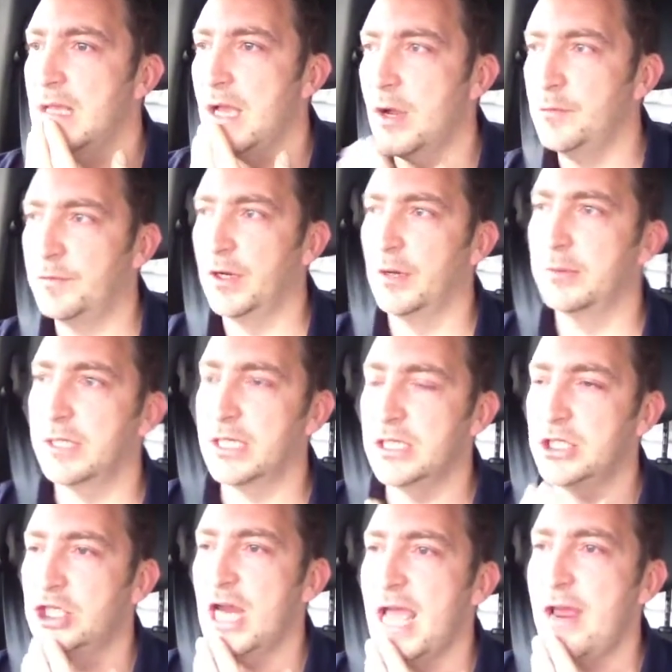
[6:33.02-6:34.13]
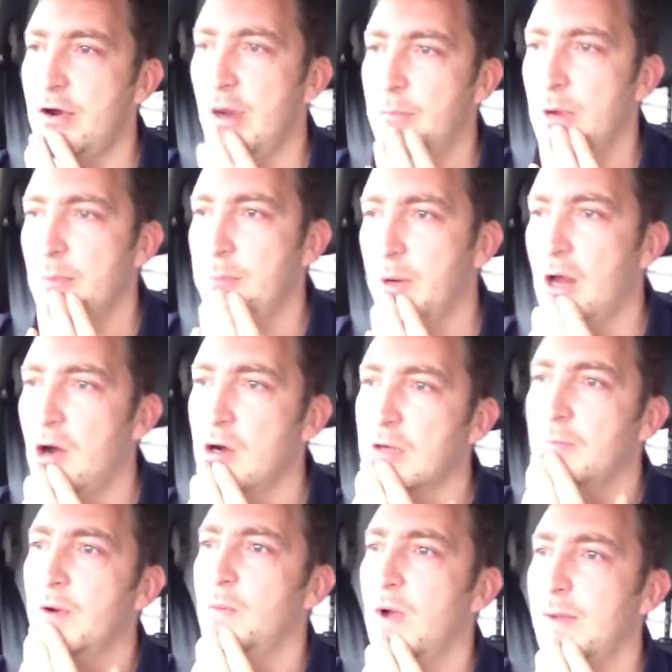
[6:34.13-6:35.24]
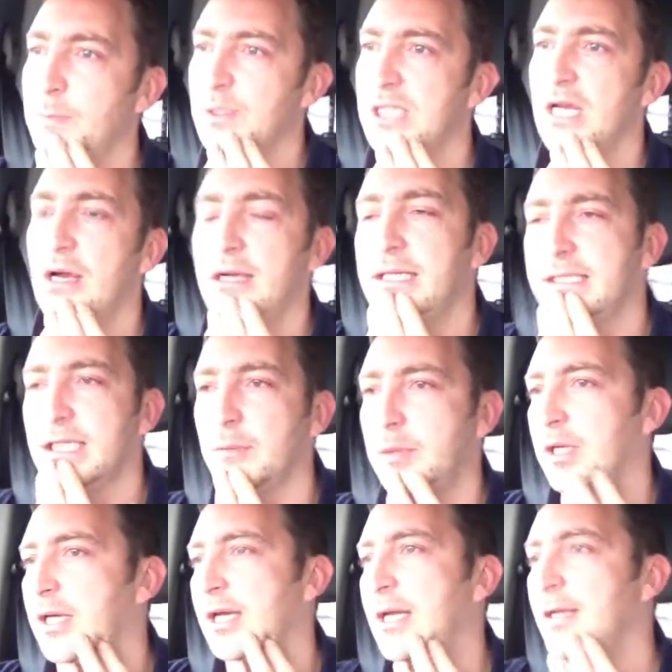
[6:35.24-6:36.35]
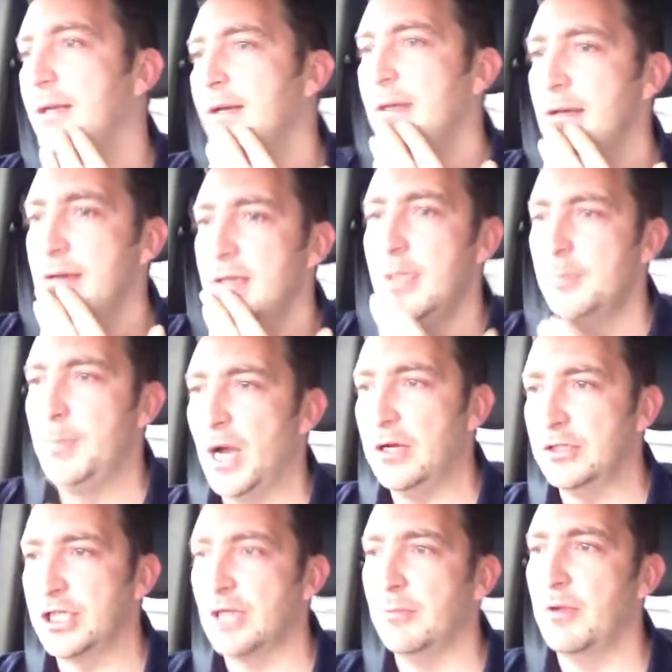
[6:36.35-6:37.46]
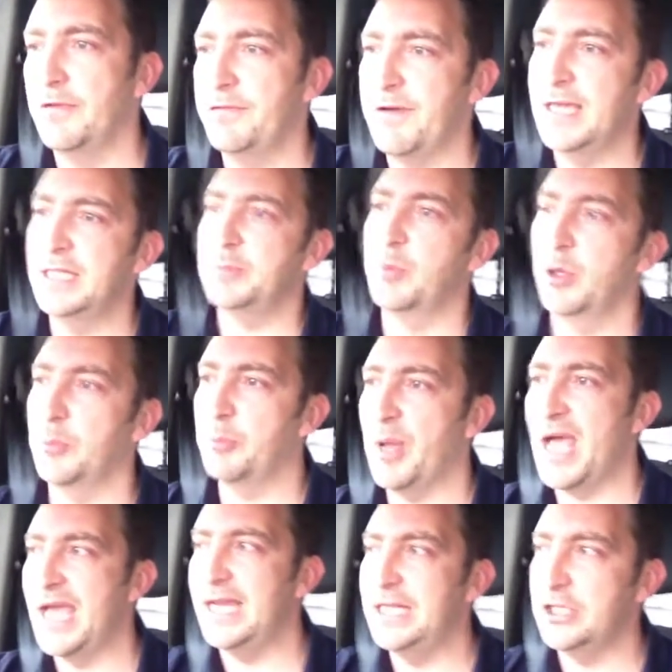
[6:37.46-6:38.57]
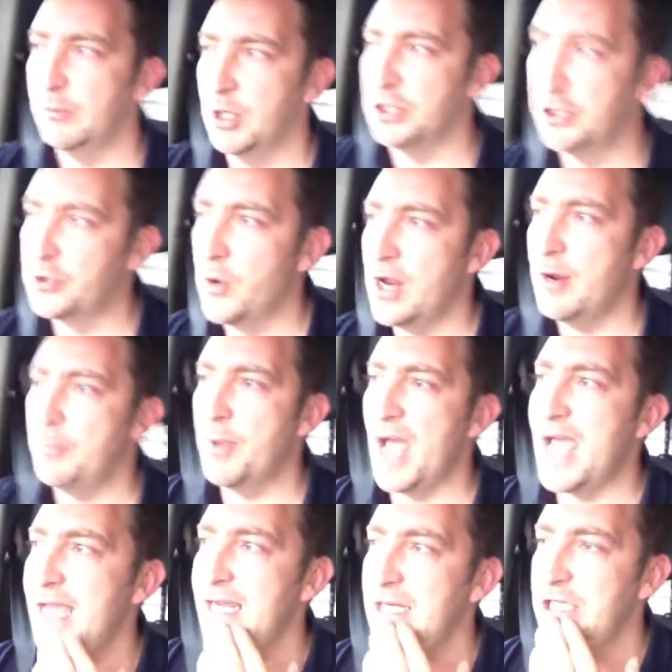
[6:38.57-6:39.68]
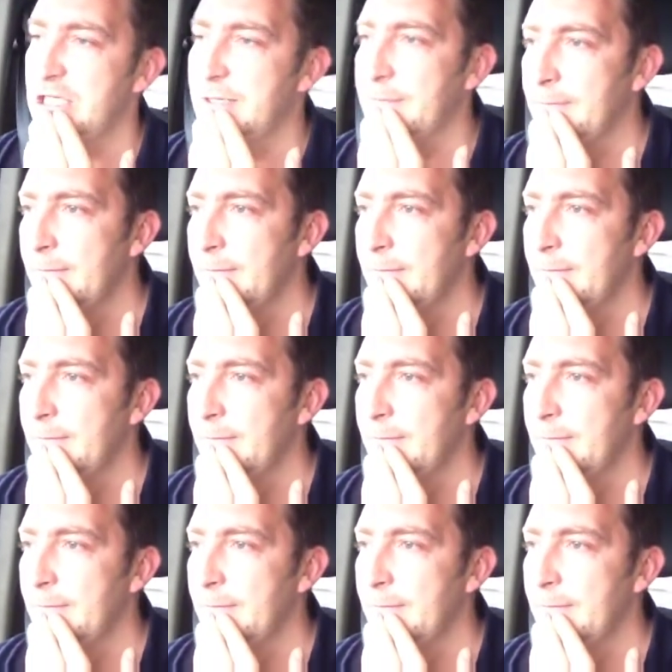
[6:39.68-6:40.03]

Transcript: Hopefully I'm going to share it on my blog, on my website. I'm going to post it on my Facebook page, on my Twitter page.